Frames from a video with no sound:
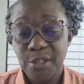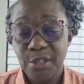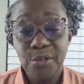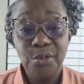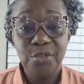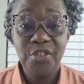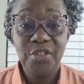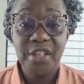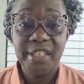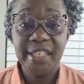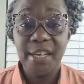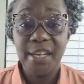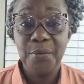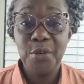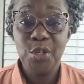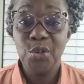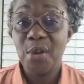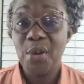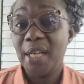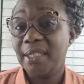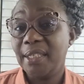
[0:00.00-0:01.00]
You know, they say
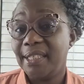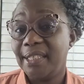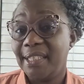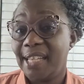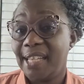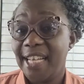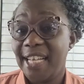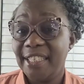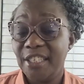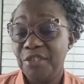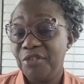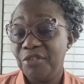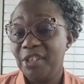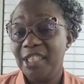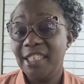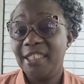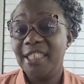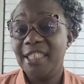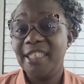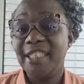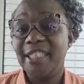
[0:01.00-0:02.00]
when you exercise, it
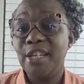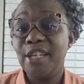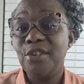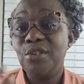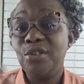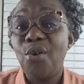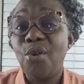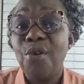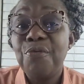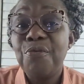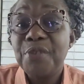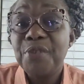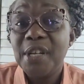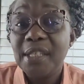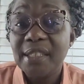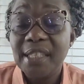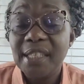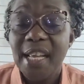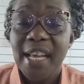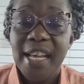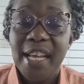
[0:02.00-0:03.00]
releases
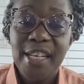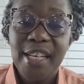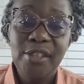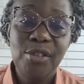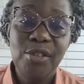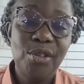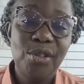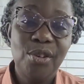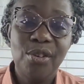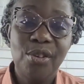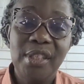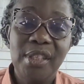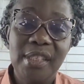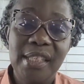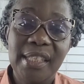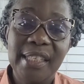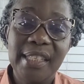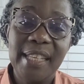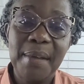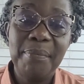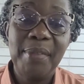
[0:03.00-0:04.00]
endorphins into your
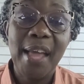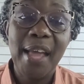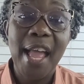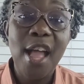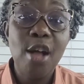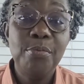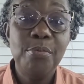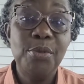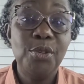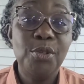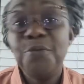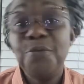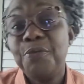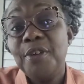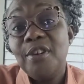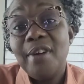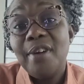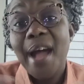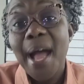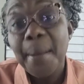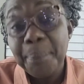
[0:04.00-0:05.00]
system that helps you
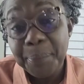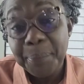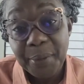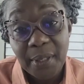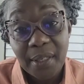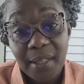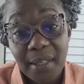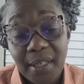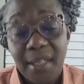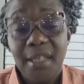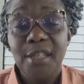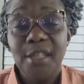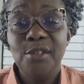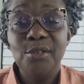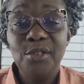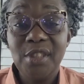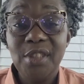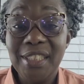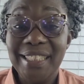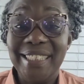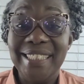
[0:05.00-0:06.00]
feel happy. You
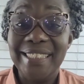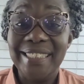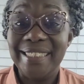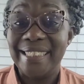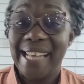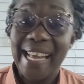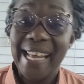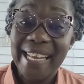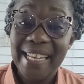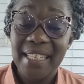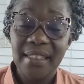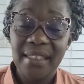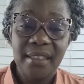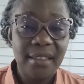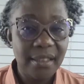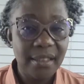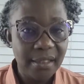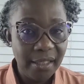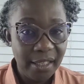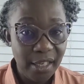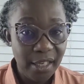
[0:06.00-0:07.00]
know, this is
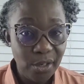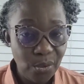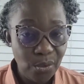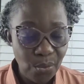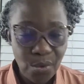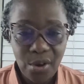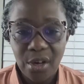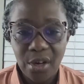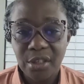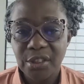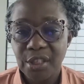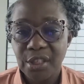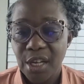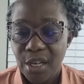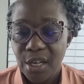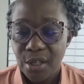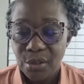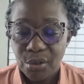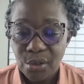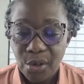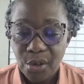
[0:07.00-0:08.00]
science, it works.
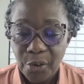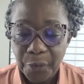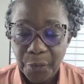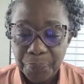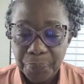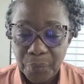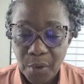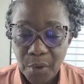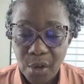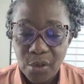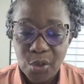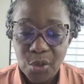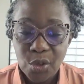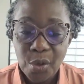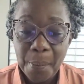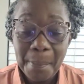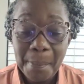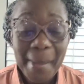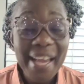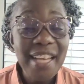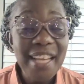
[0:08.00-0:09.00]
So,
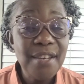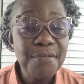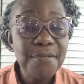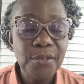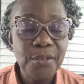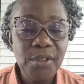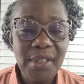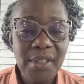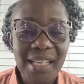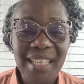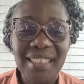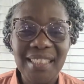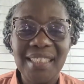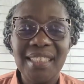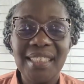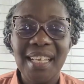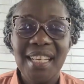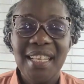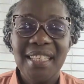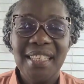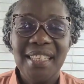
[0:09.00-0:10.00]
also
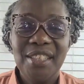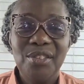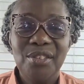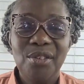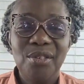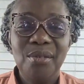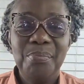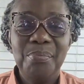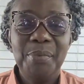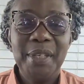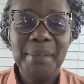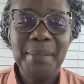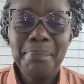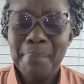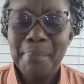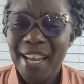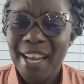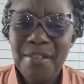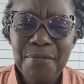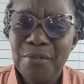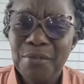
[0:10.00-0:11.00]
mindfulness, you know, be
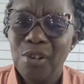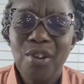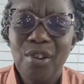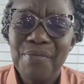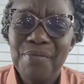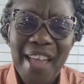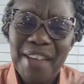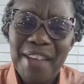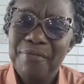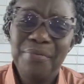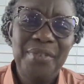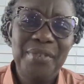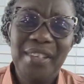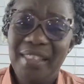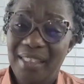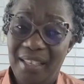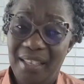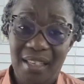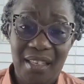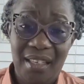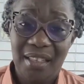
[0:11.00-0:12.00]
mindful of
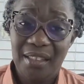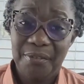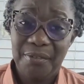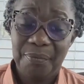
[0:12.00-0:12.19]
everything.